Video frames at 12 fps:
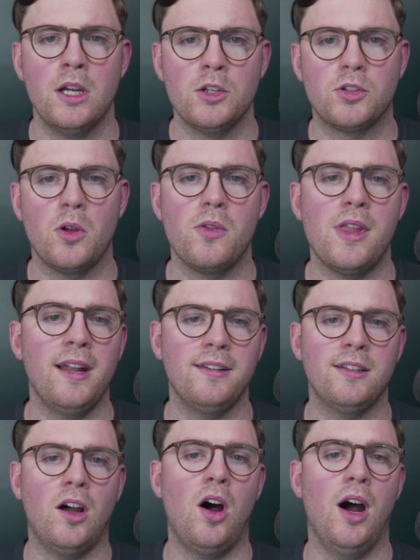So
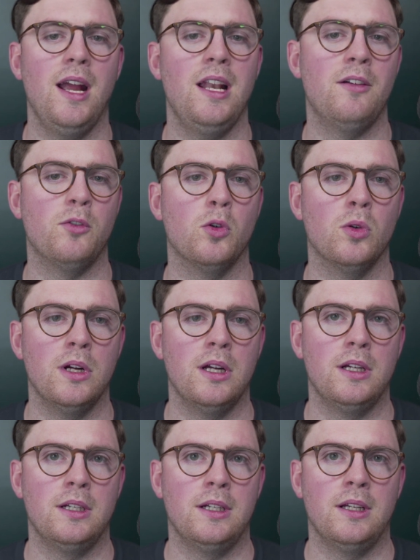that's the high-level
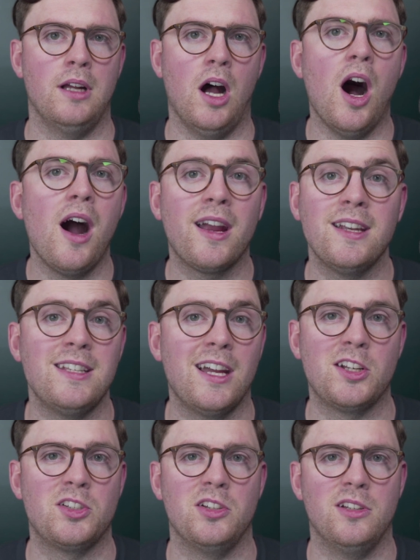
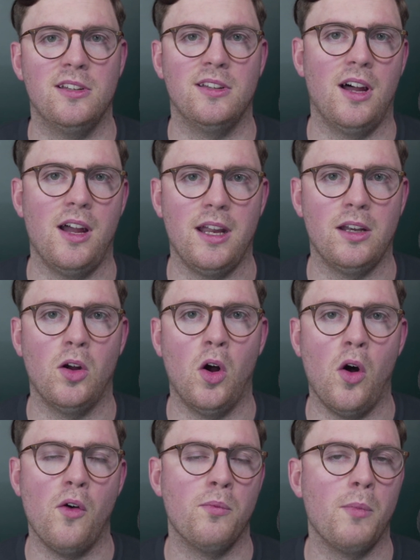architecture design
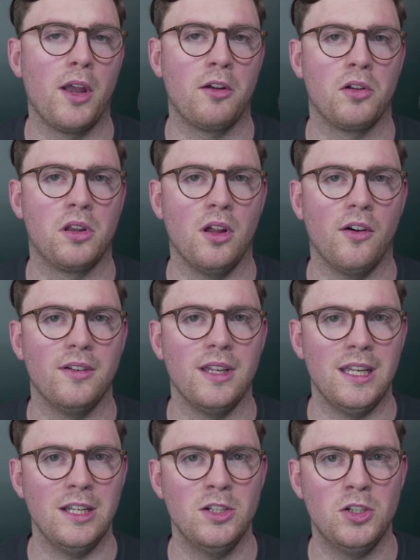of Microsoft
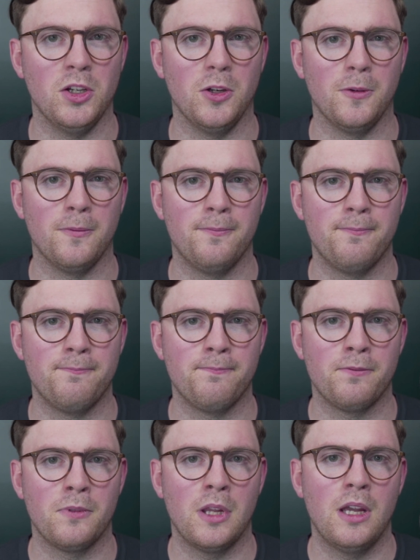Intune.
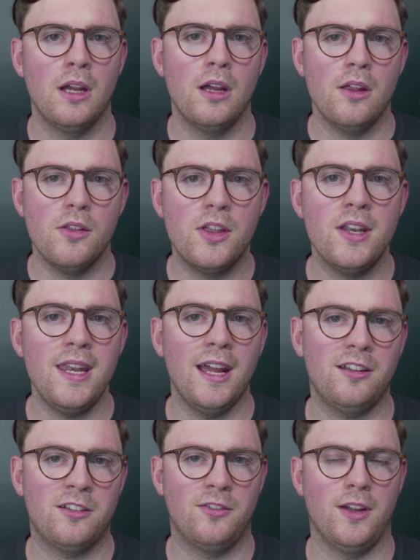The
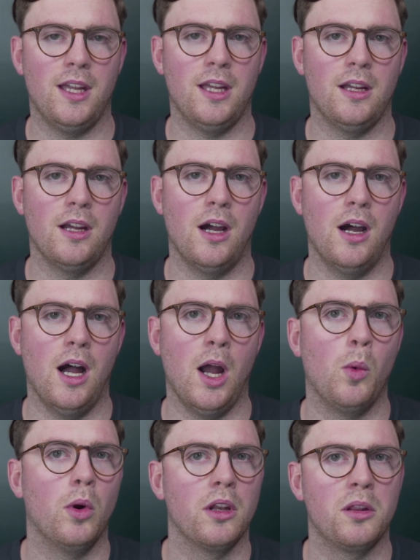next thing I
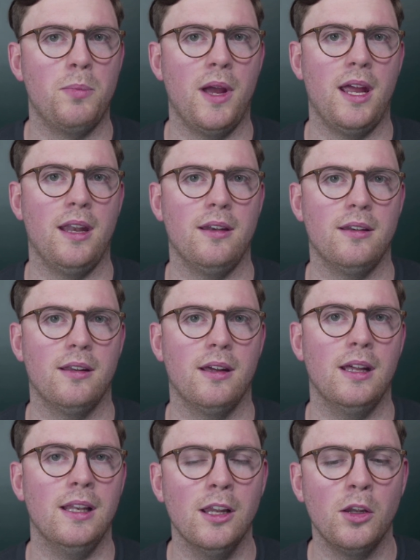want to spend
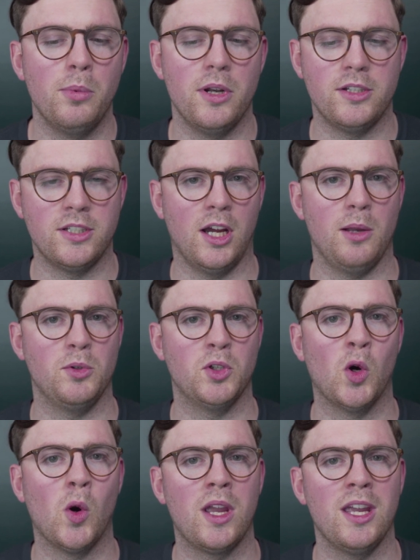a little bit of time
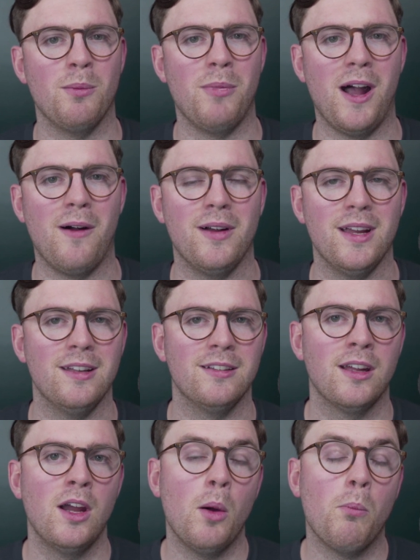talking about
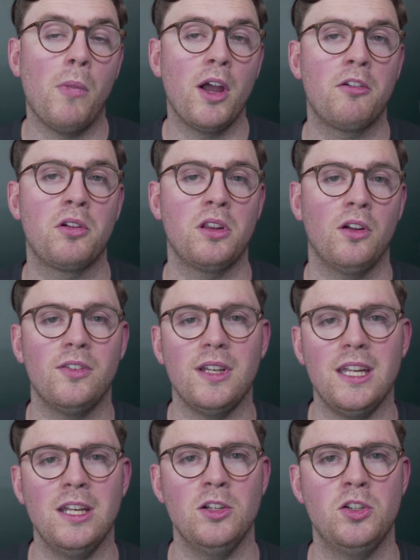is Microsoft
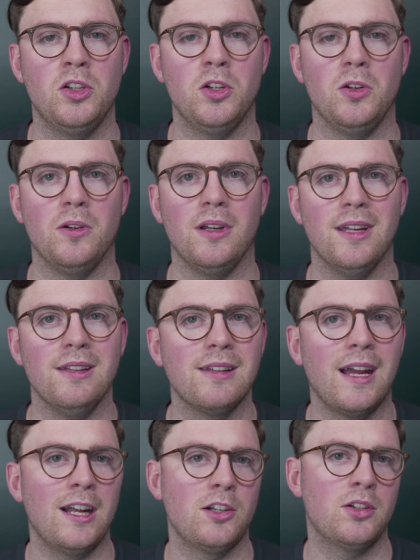Intune is
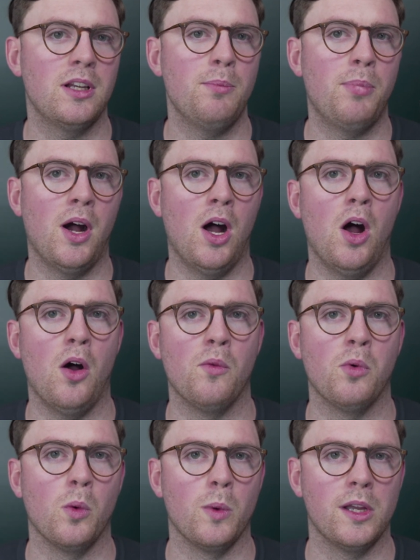actually part of
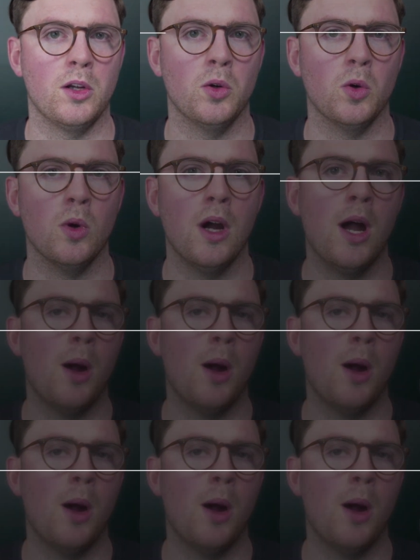what we call